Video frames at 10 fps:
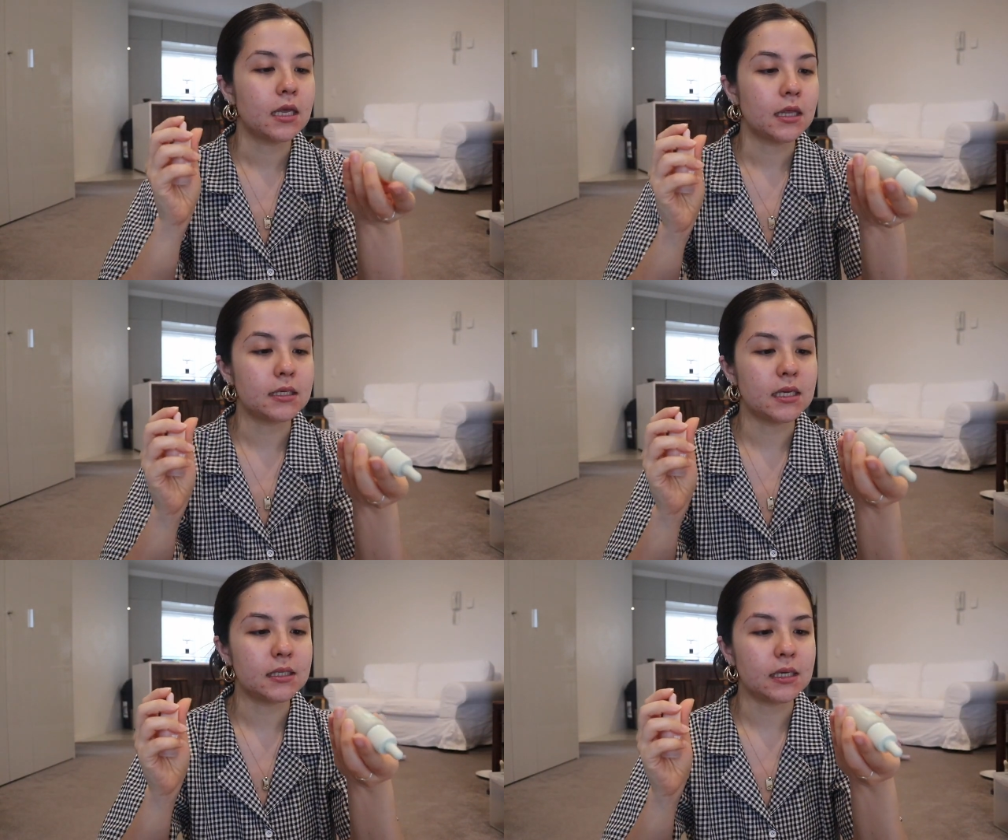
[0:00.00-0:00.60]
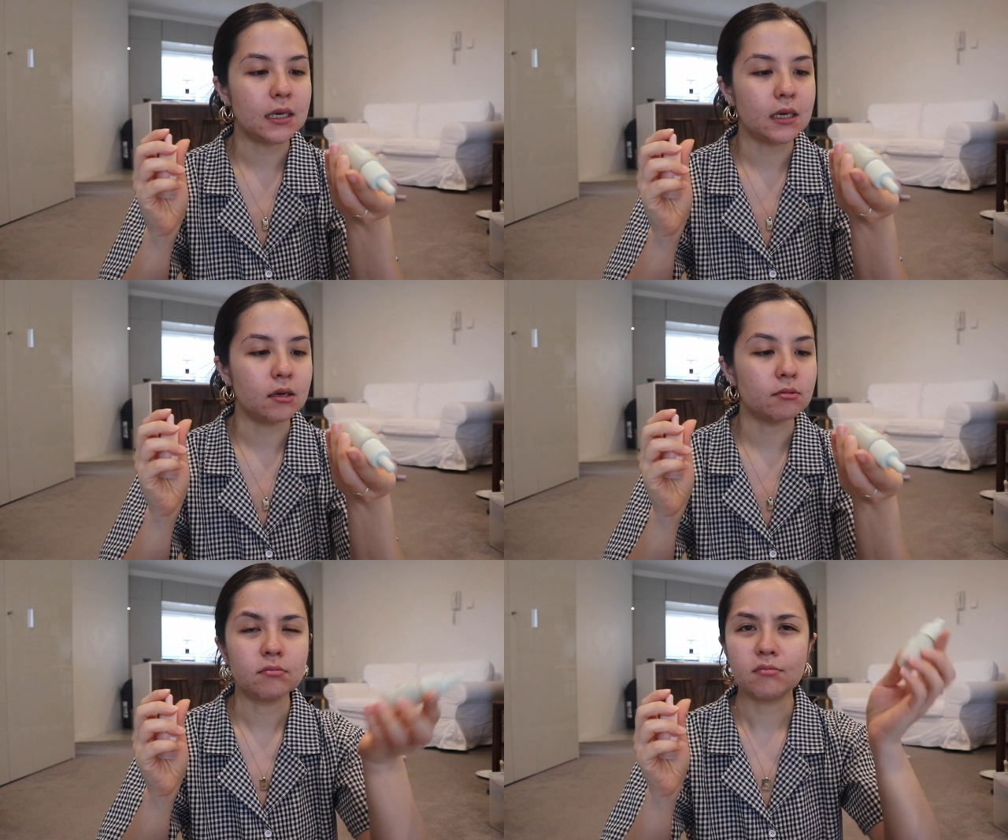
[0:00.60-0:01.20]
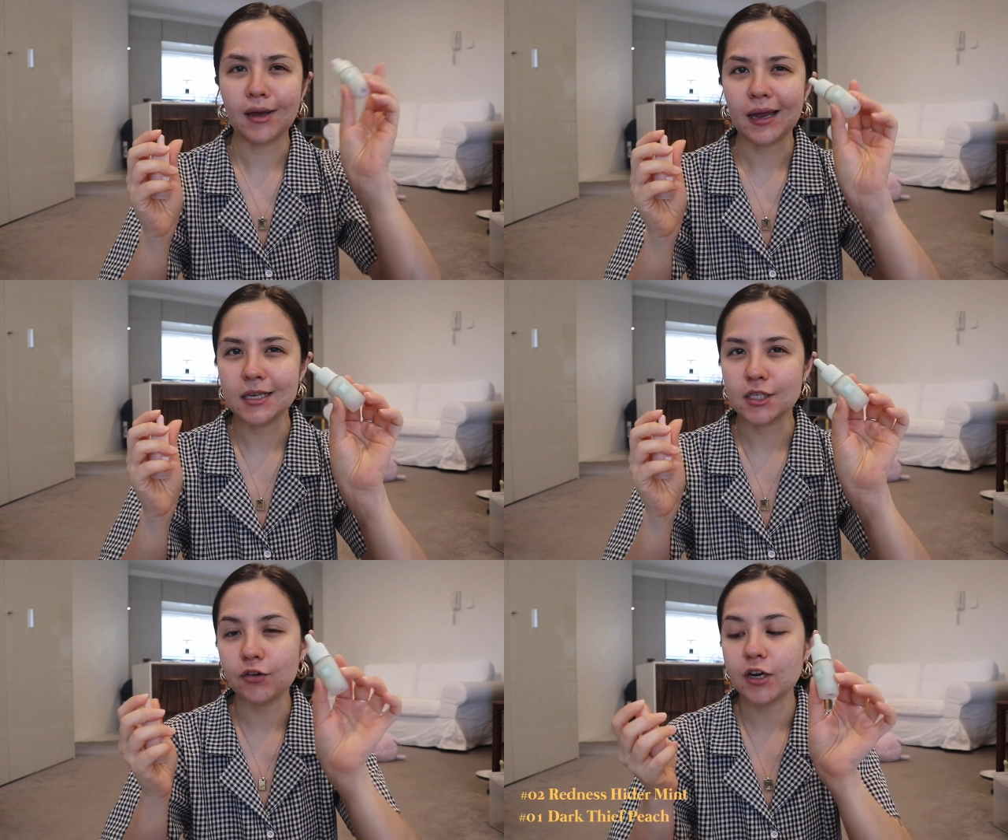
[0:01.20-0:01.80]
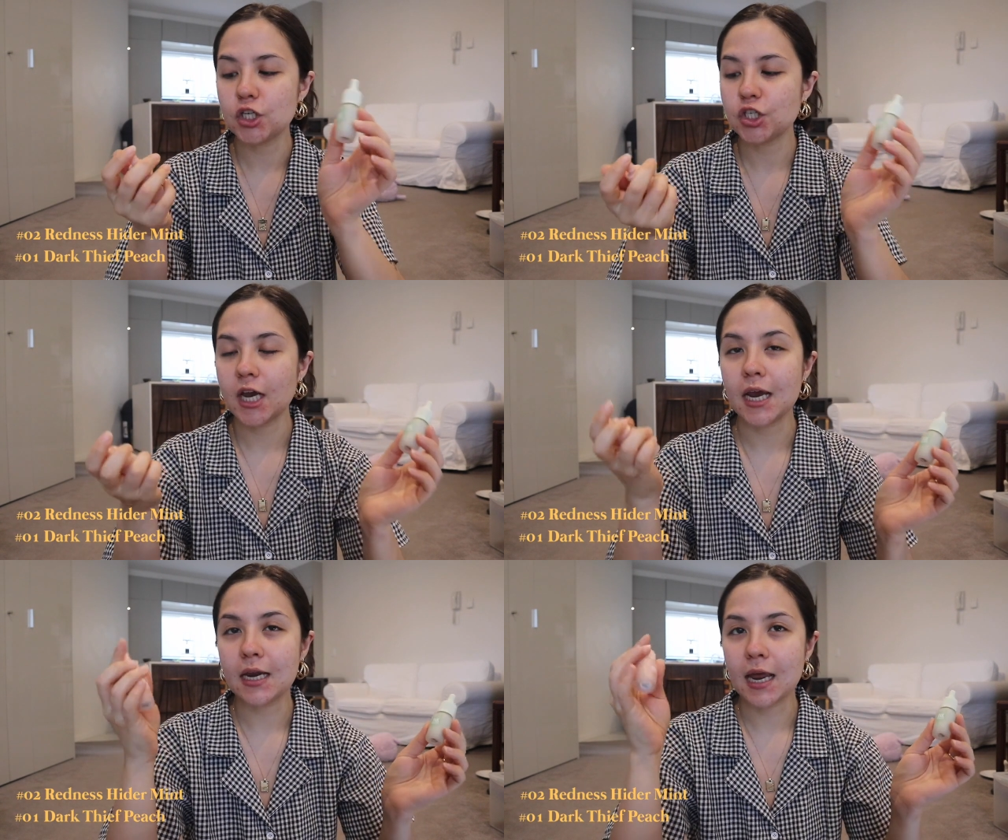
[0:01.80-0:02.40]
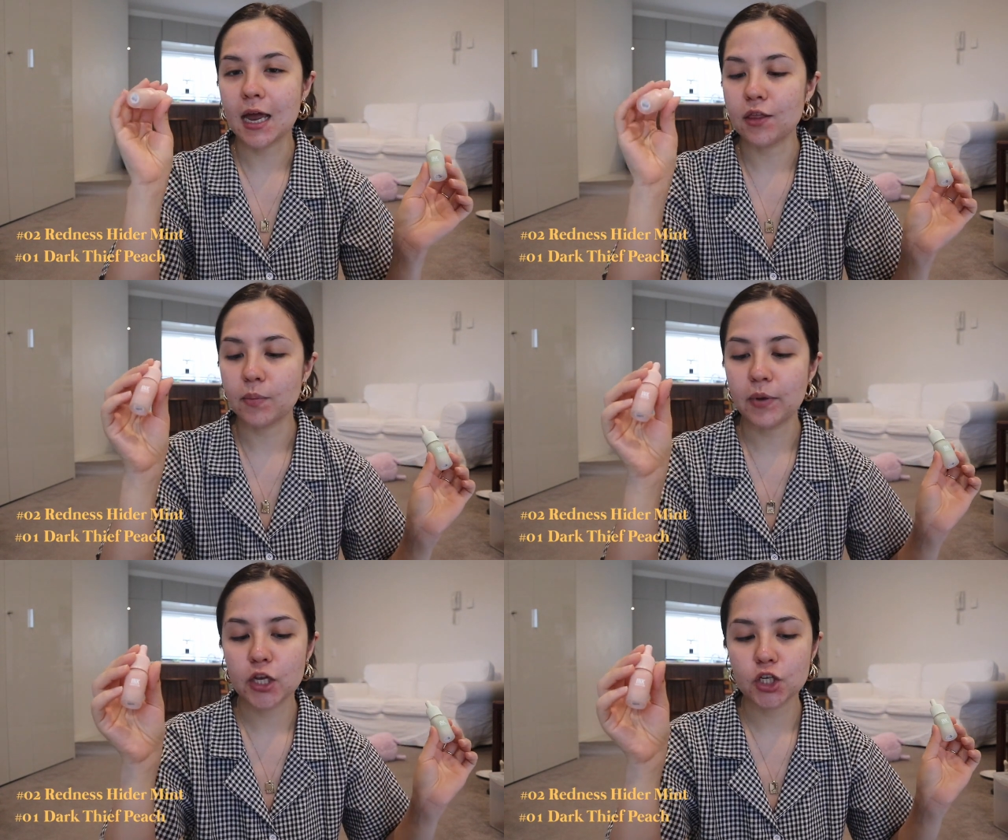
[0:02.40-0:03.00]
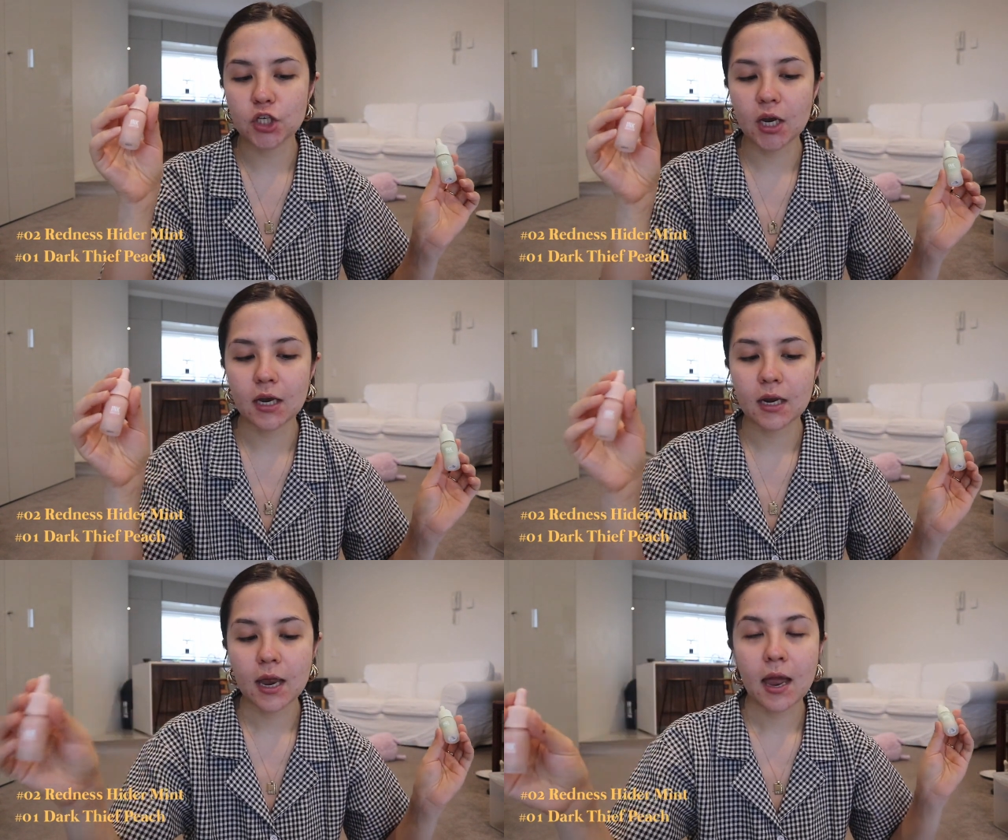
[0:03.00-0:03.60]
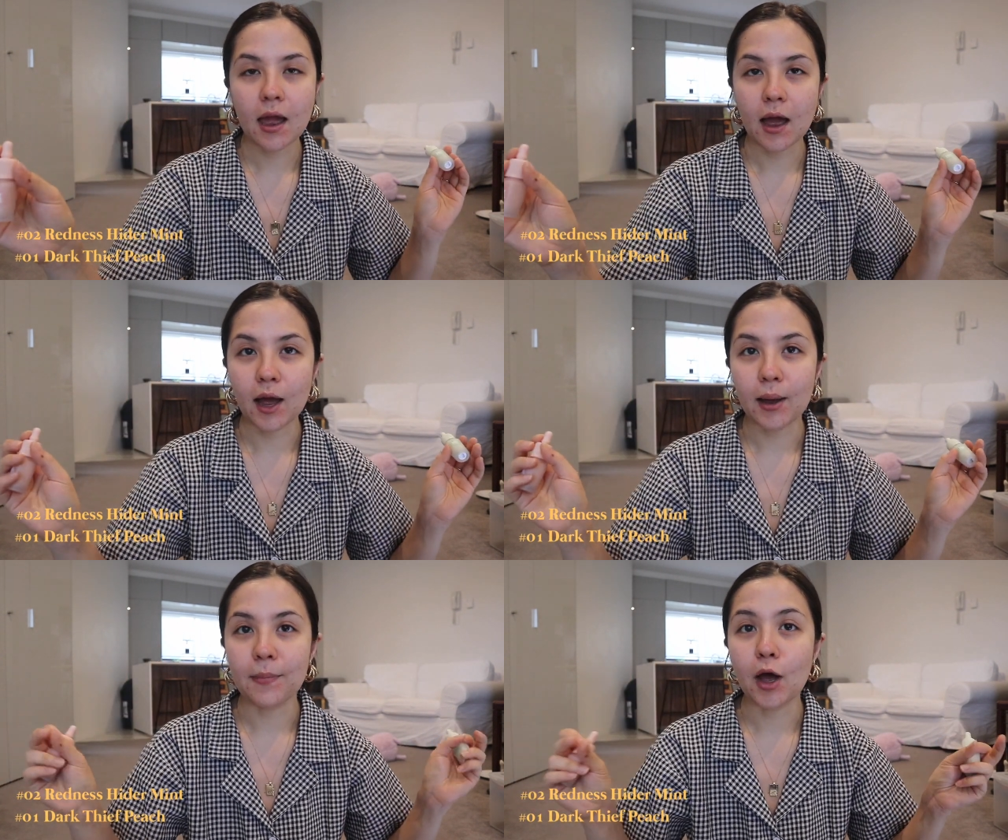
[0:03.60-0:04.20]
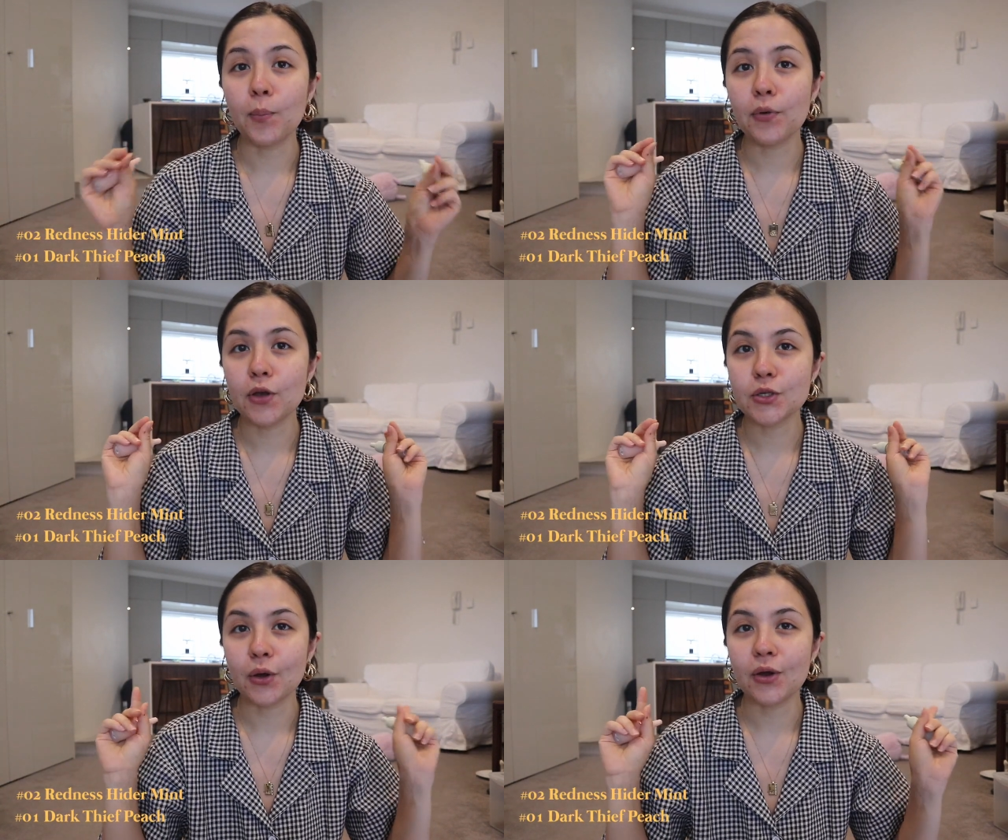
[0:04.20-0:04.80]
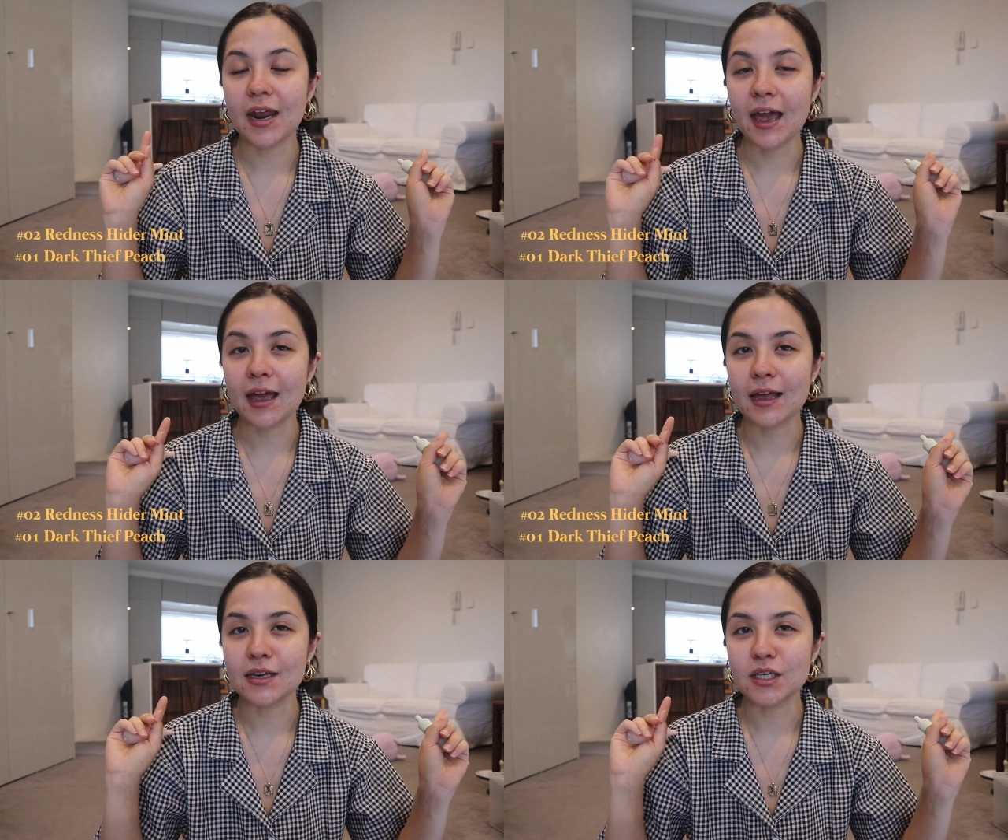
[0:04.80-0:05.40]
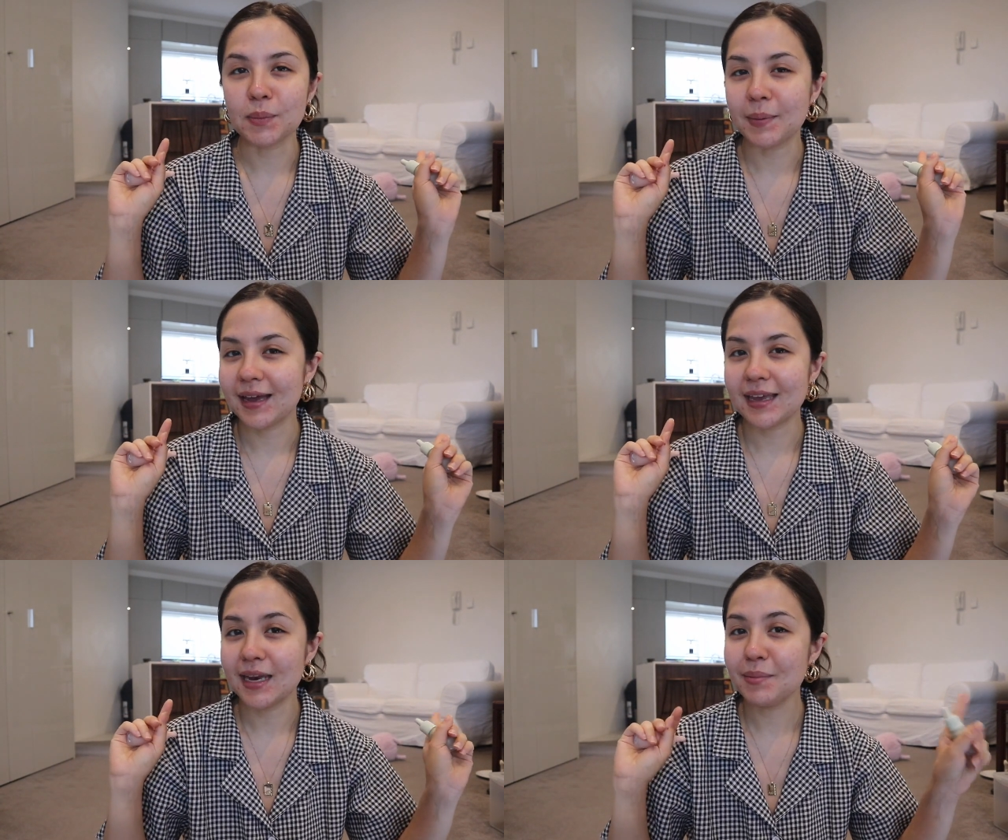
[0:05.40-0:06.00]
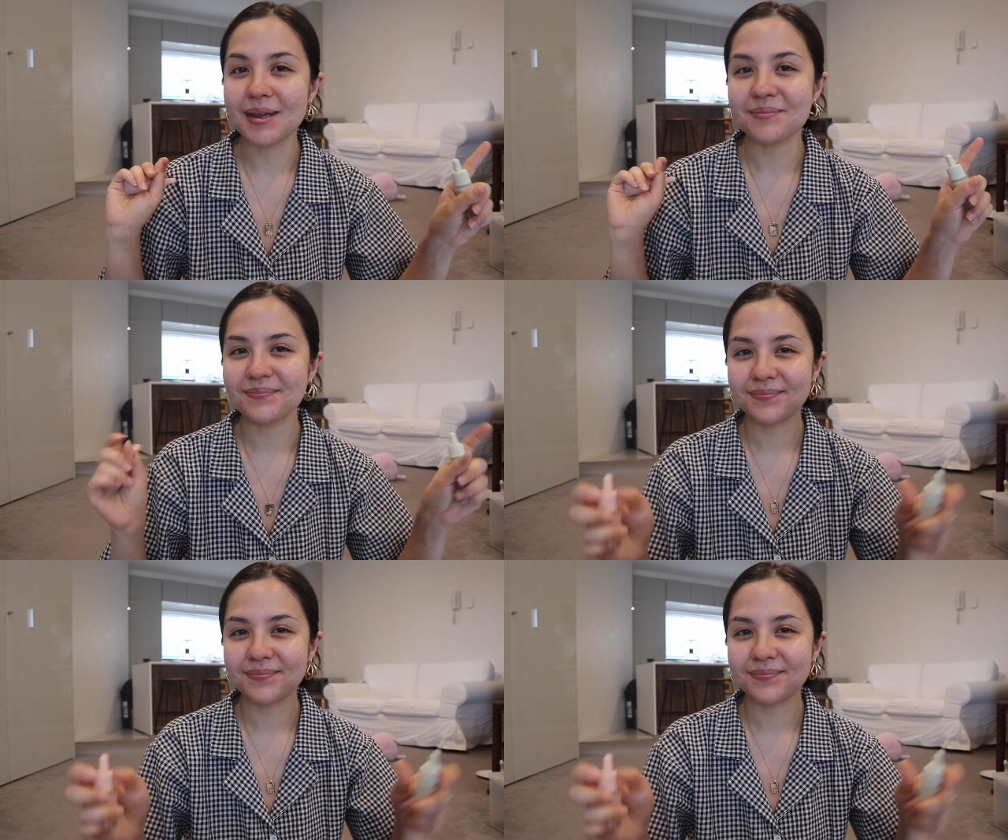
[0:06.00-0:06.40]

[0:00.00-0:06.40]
This is in, I guess, the green shade and the peach shade. I'll put those on and I'll be back in a minute.